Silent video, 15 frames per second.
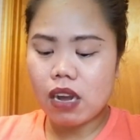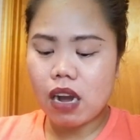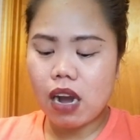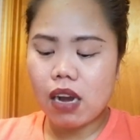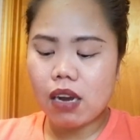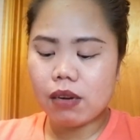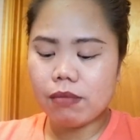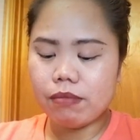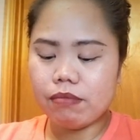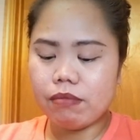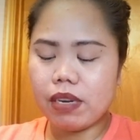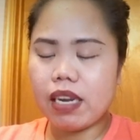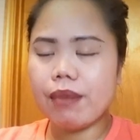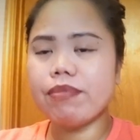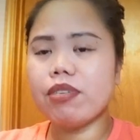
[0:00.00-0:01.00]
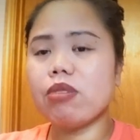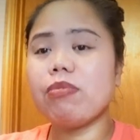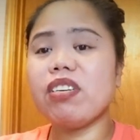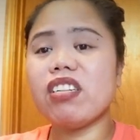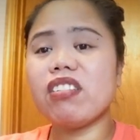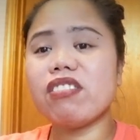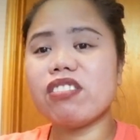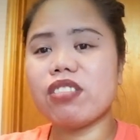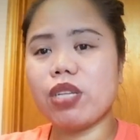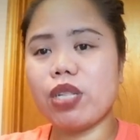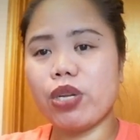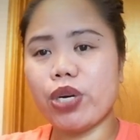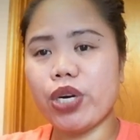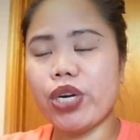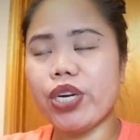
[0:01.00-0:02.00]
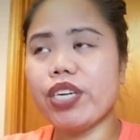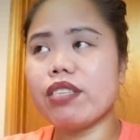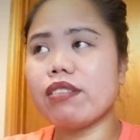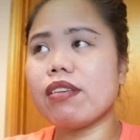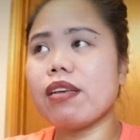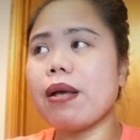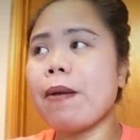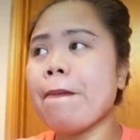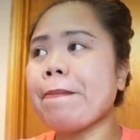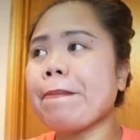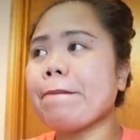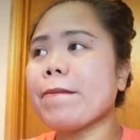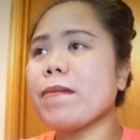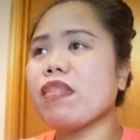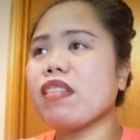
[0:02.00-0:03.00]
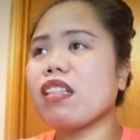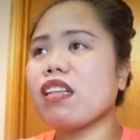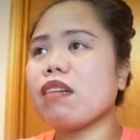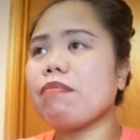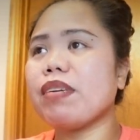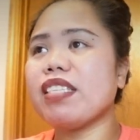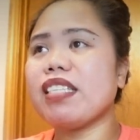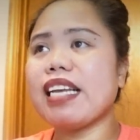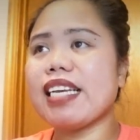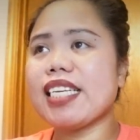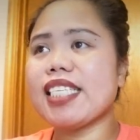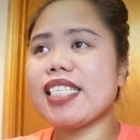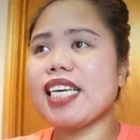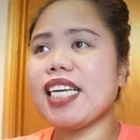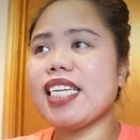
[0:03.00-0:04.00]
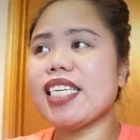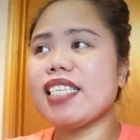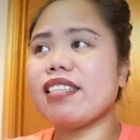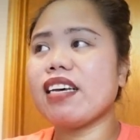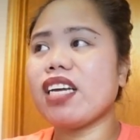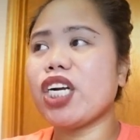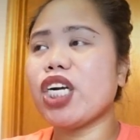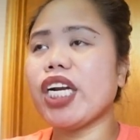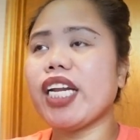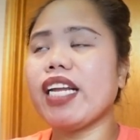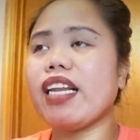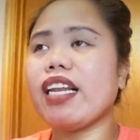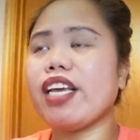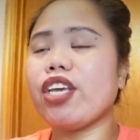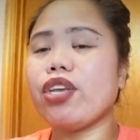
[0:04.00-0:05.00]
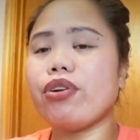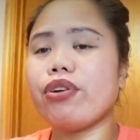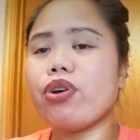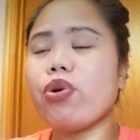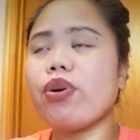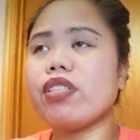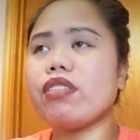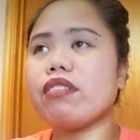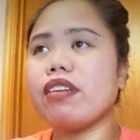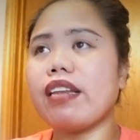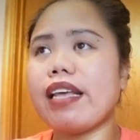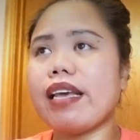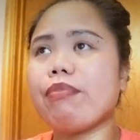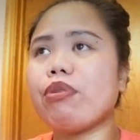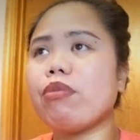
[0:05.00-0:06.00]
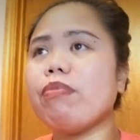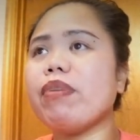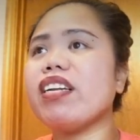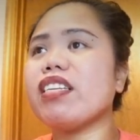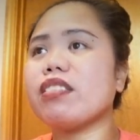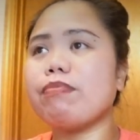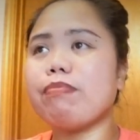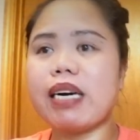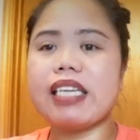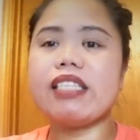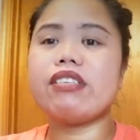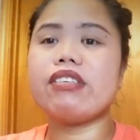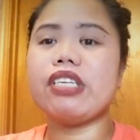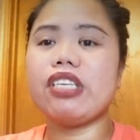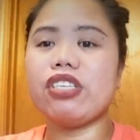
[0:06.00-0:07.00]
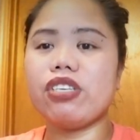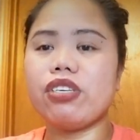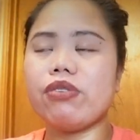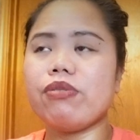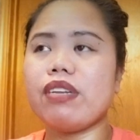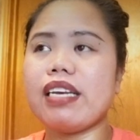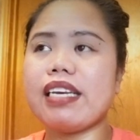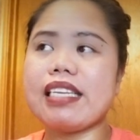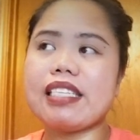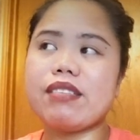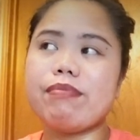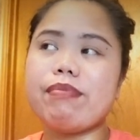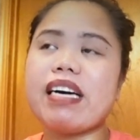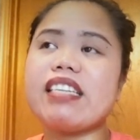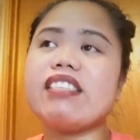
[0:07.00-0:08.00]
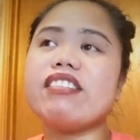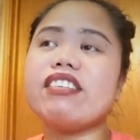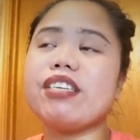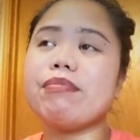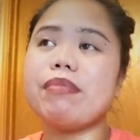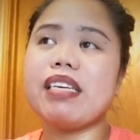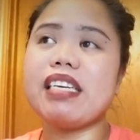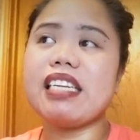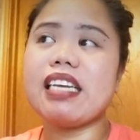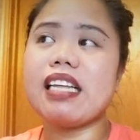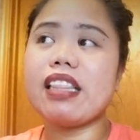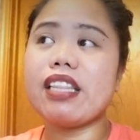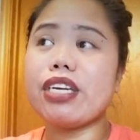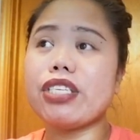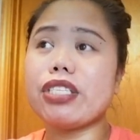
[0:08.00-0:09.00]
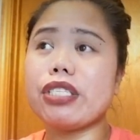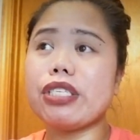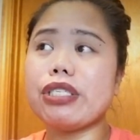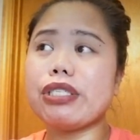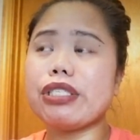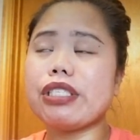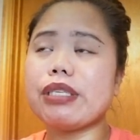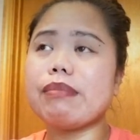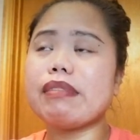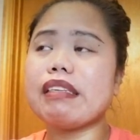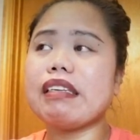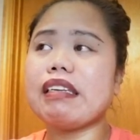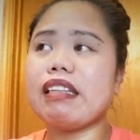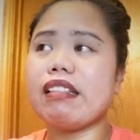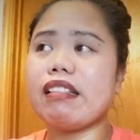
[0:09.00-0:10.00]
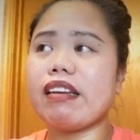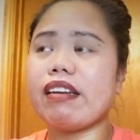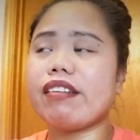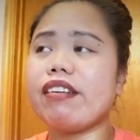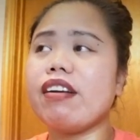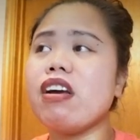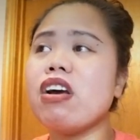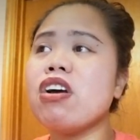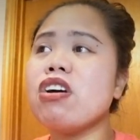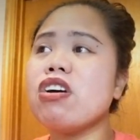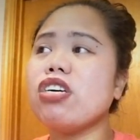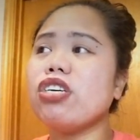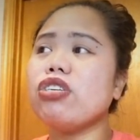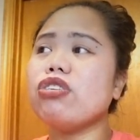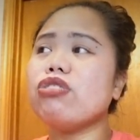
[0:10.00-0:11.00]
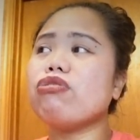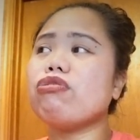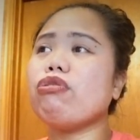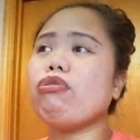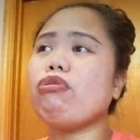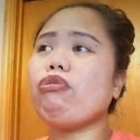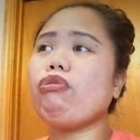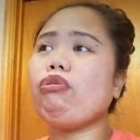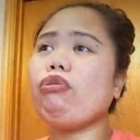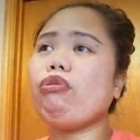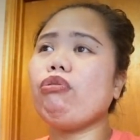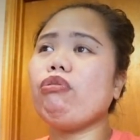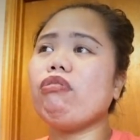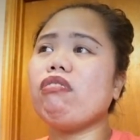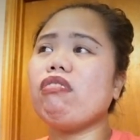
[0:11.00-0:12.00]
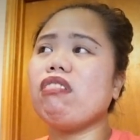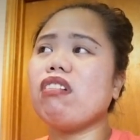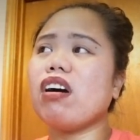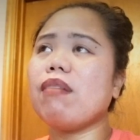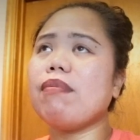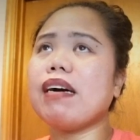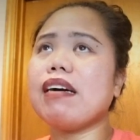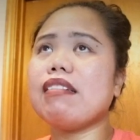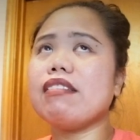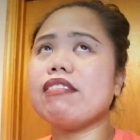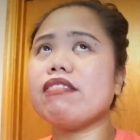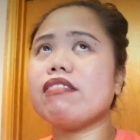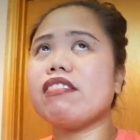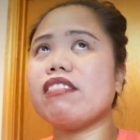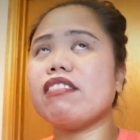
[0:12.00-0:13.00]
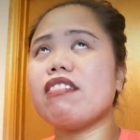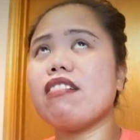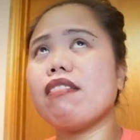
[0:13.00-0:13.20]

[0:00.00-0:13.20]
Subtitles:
my abdominal still hurts, but like I said, it's not hurting like you're going to the labor, but it's bothering you, like it's bothering me that there's still something in there. So about